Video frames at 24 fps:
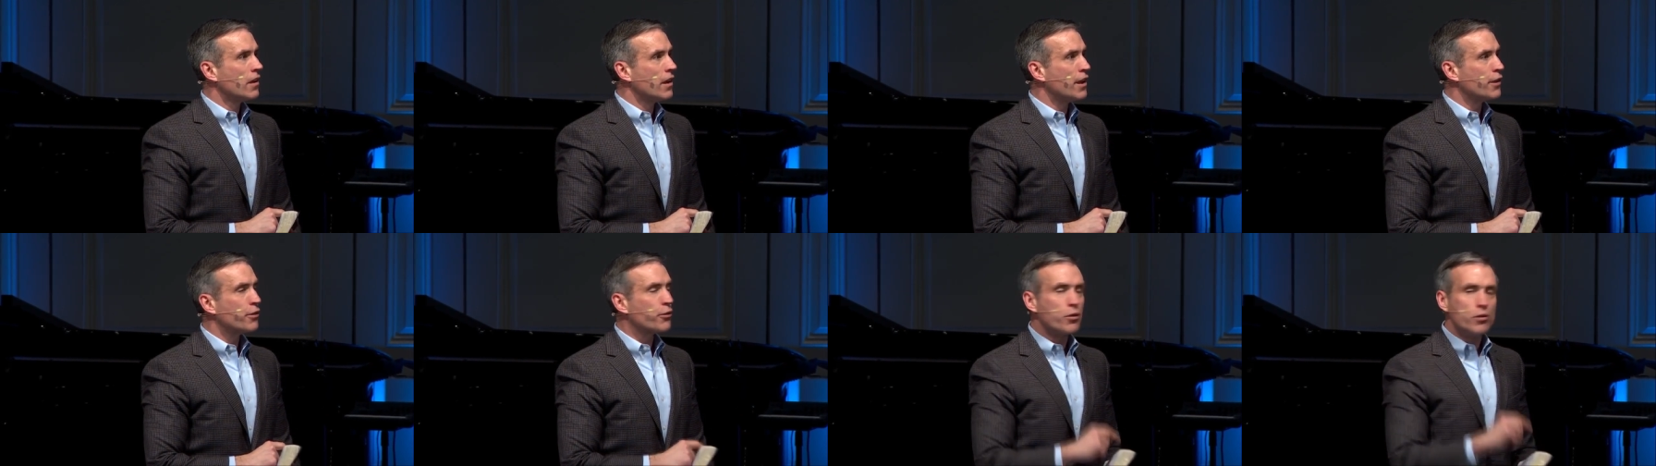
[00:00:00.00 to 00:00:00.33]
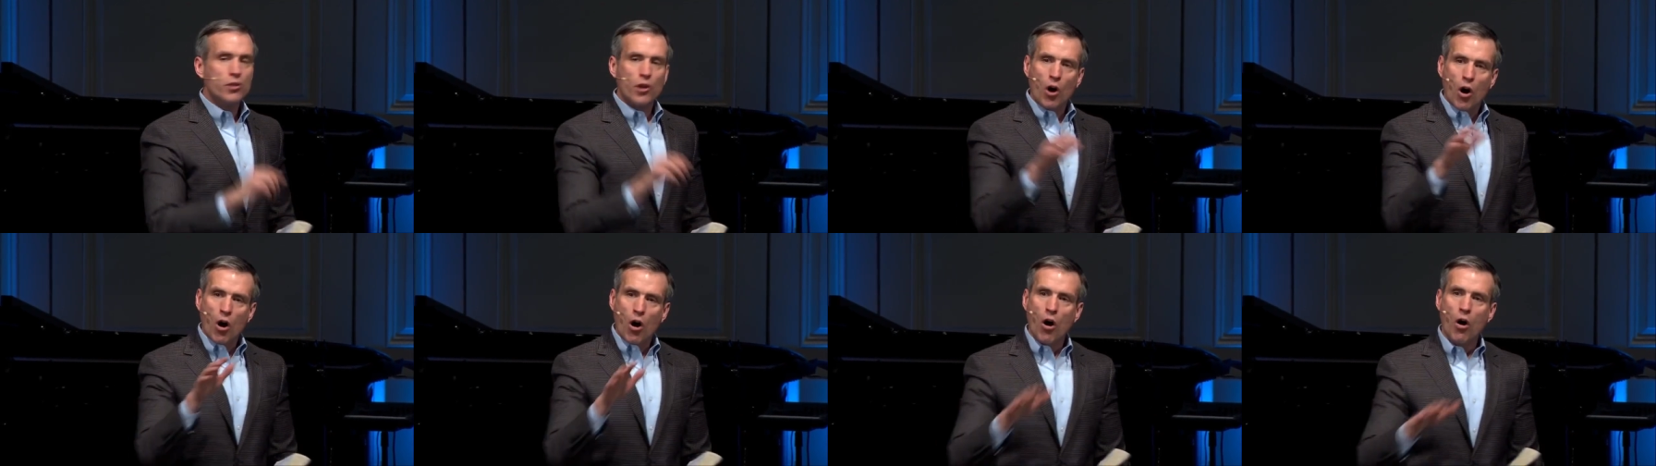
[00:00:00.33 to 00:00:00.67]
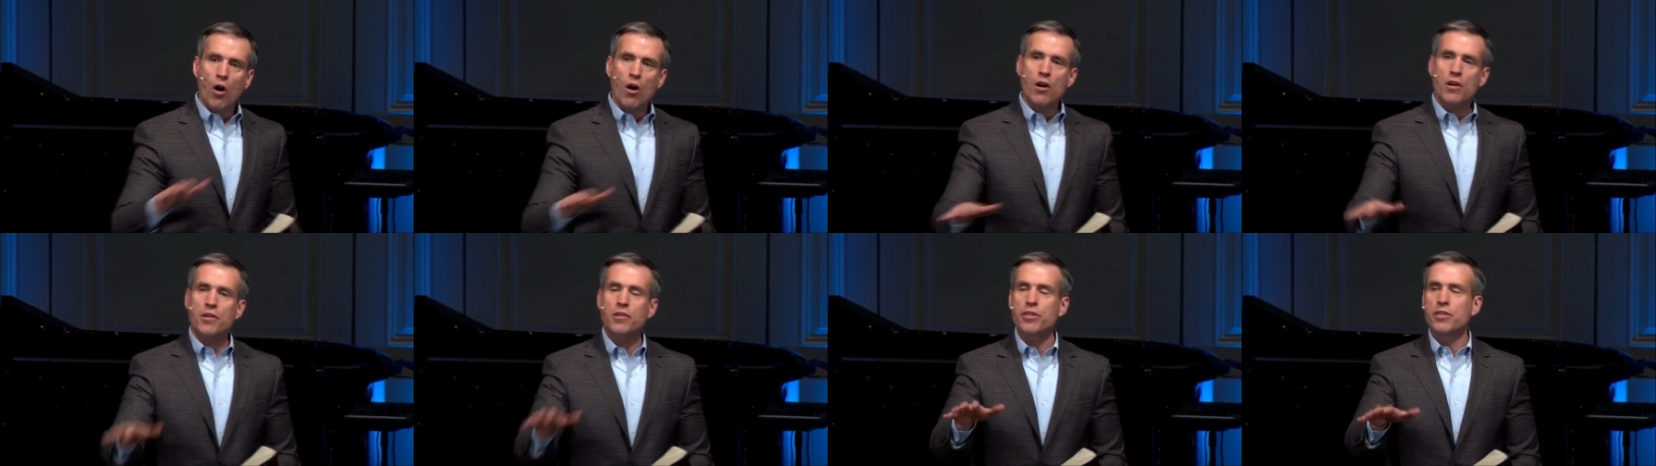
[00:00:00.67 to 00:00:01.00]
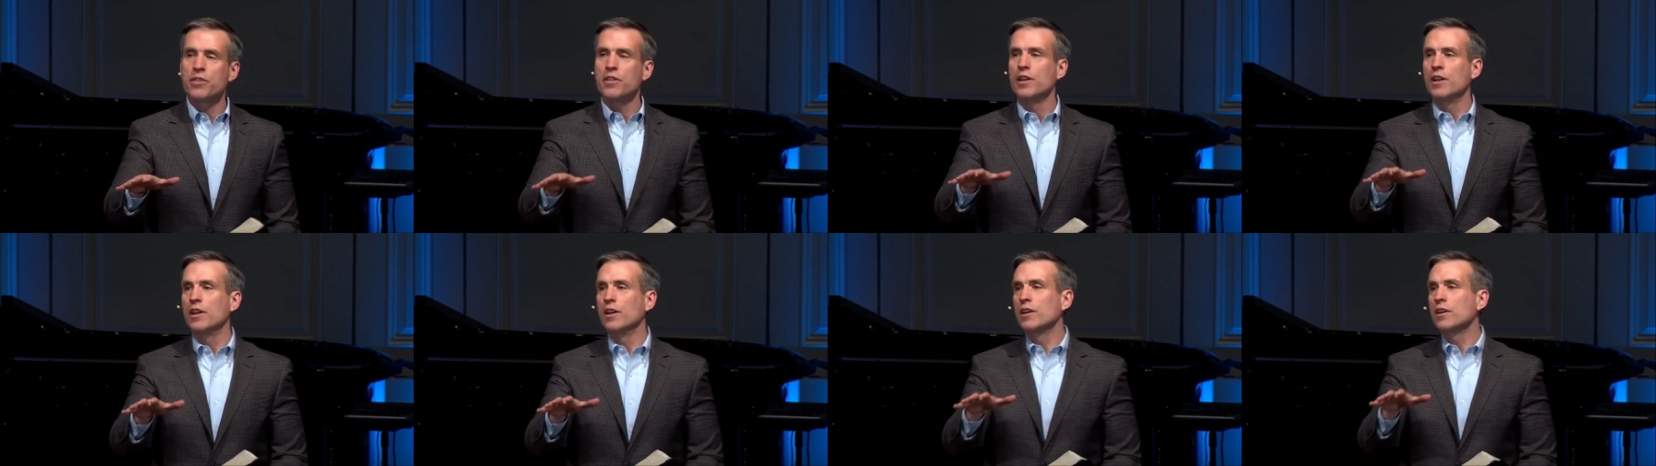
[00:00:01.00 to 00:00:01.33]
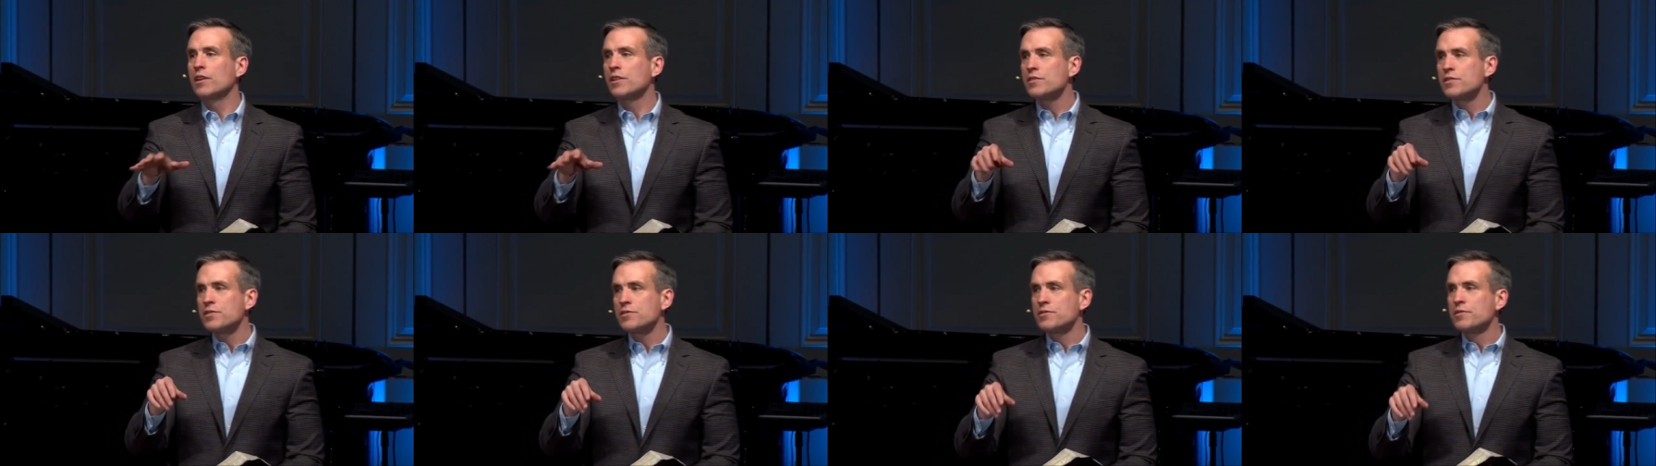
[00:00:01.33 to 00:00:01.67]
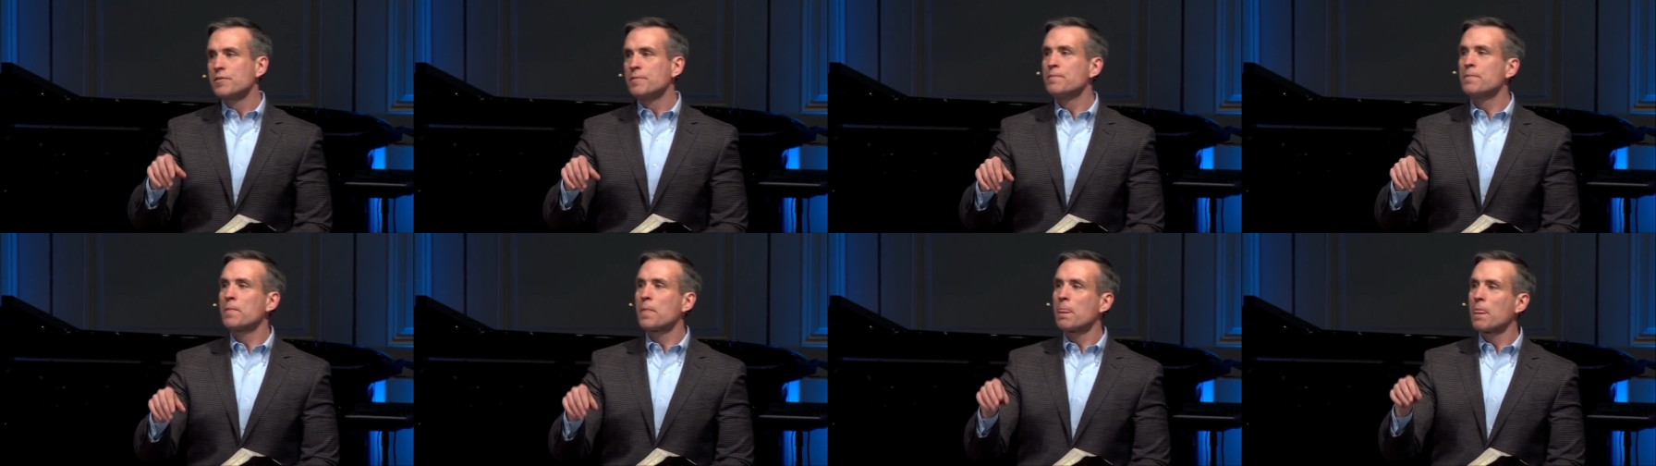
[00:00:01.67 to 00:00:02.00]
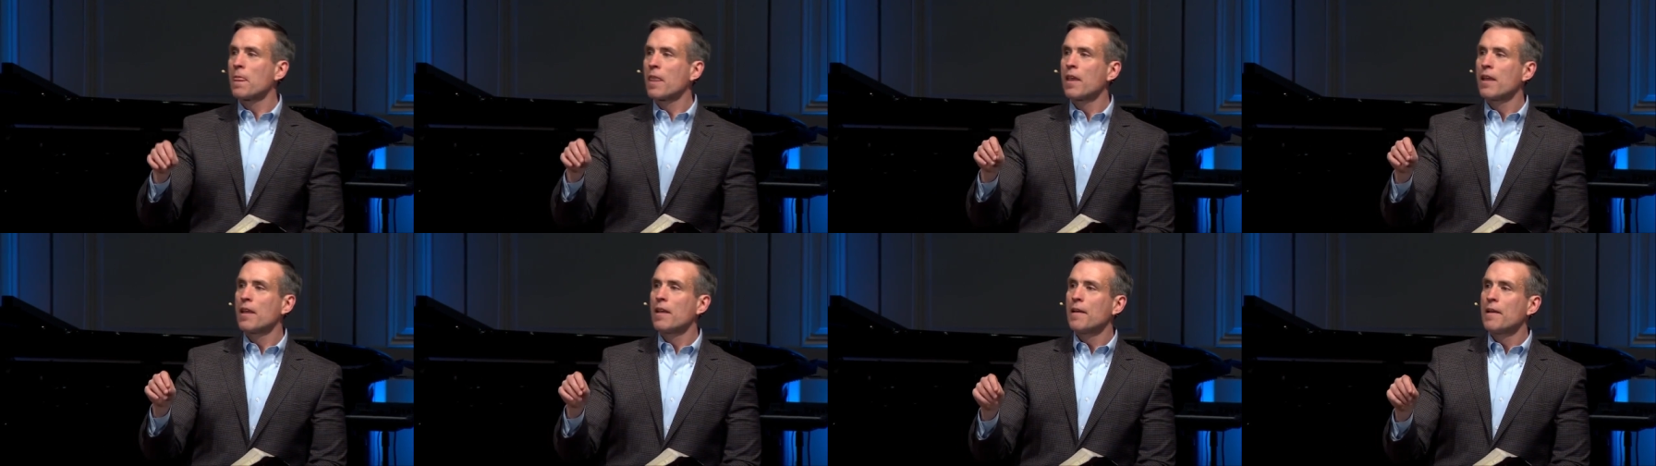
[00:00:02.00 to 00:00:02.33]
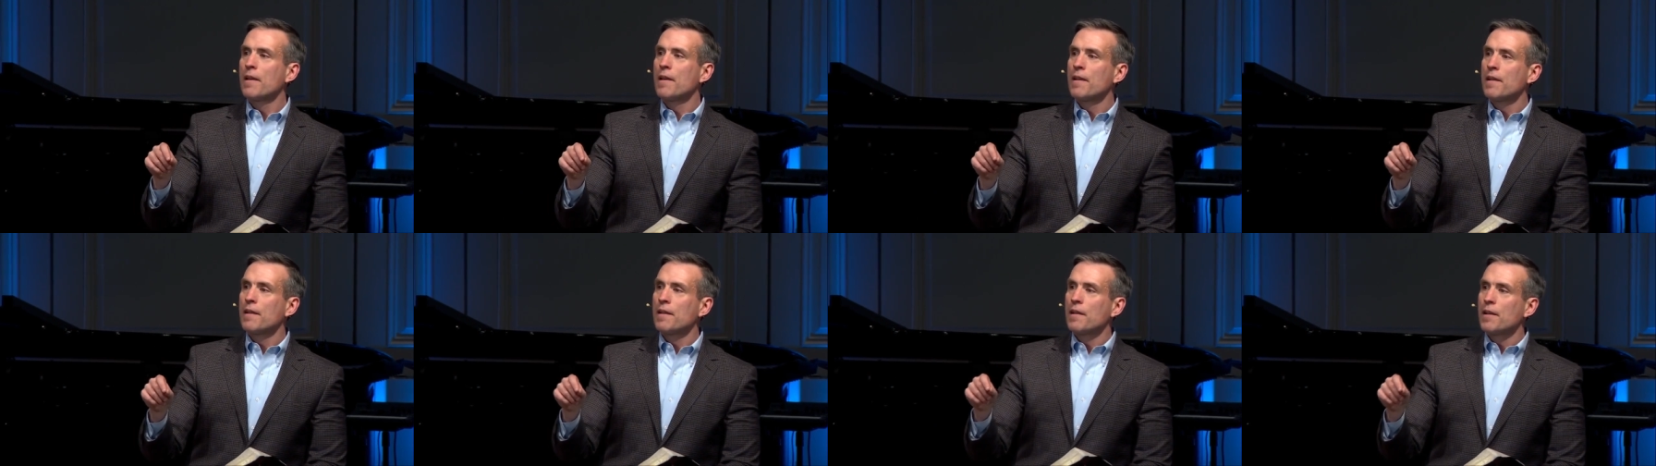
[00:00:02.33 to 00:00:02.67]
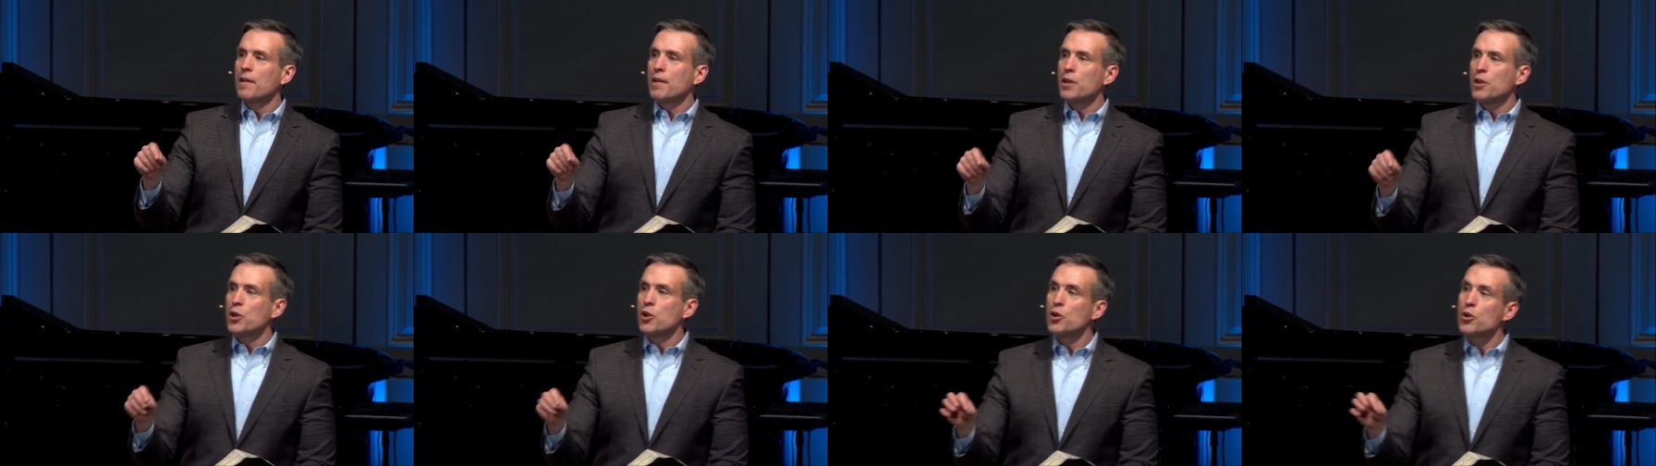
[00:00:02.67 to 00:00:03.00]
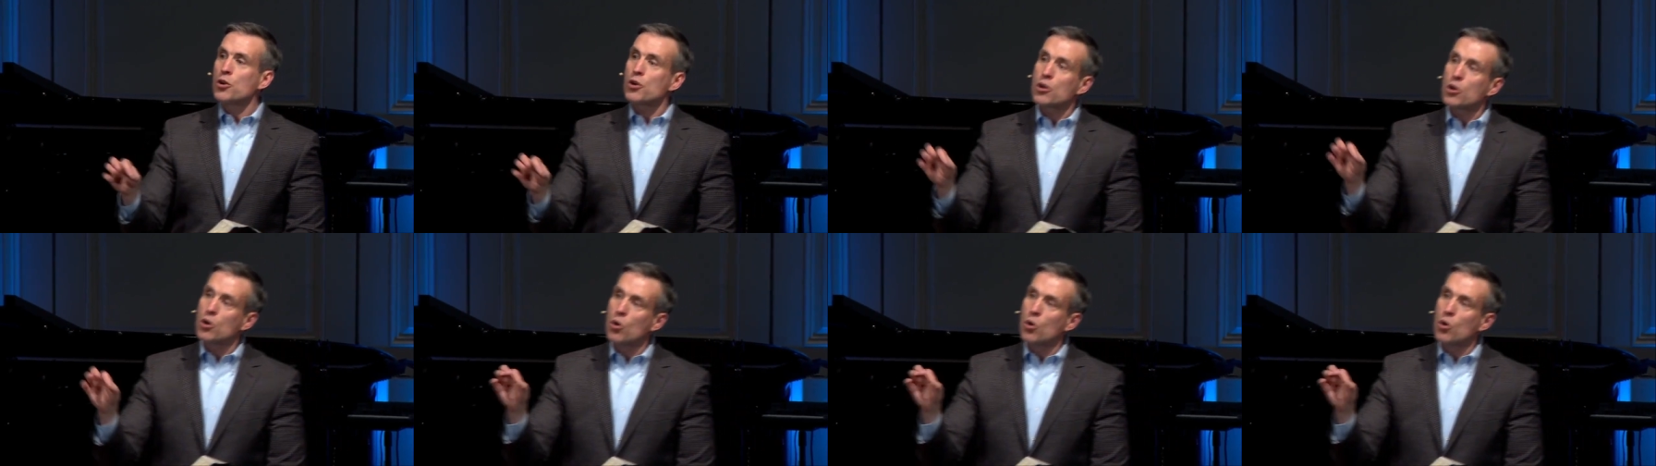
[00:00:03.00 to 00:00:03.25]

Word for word: And through the hard things, you're